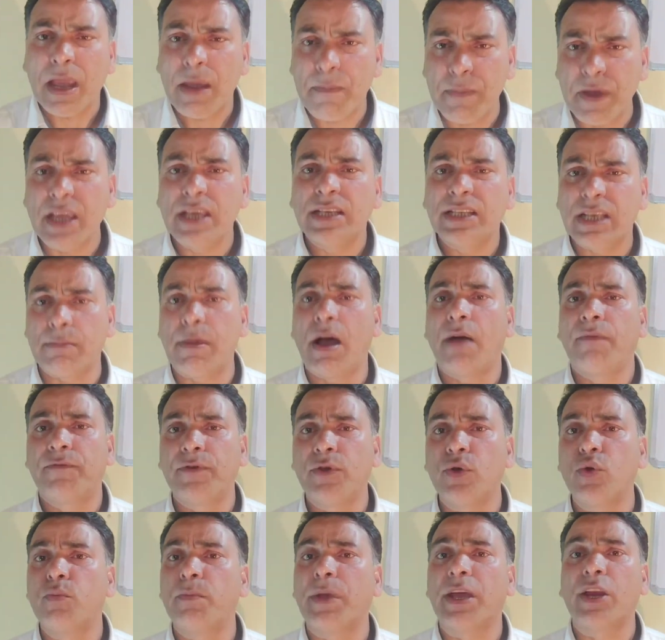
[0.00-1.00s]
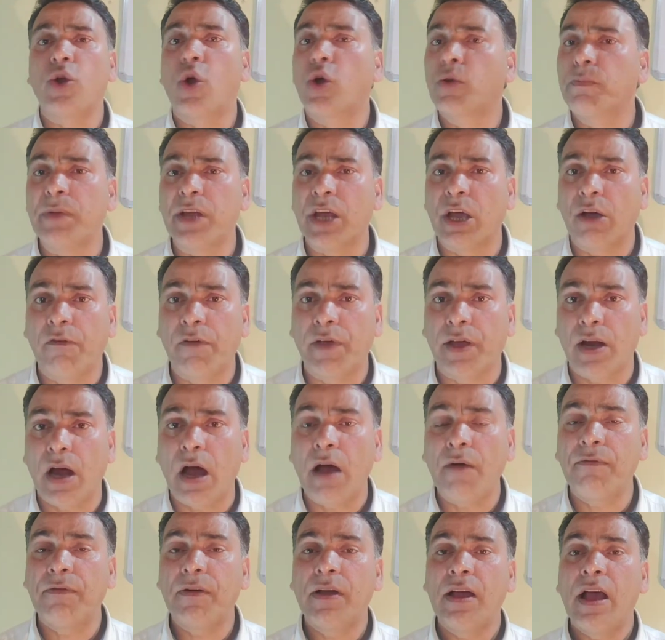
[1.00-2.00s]
maybe some of you may not be
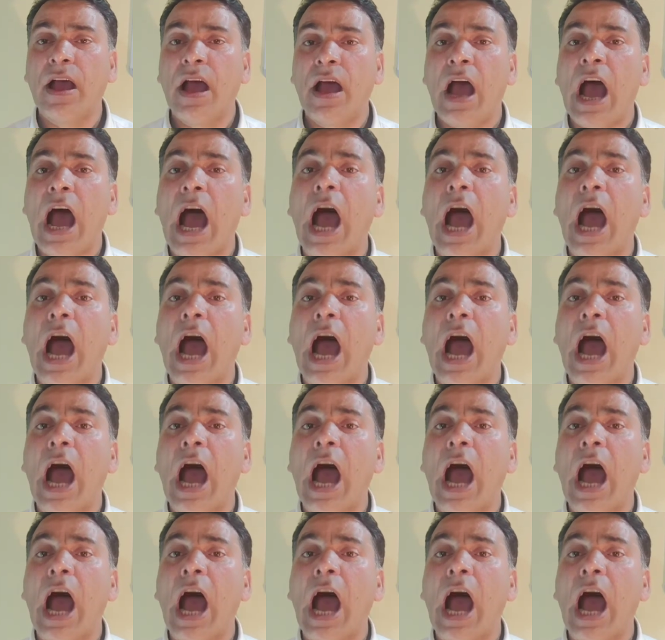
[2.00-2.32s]
aware of.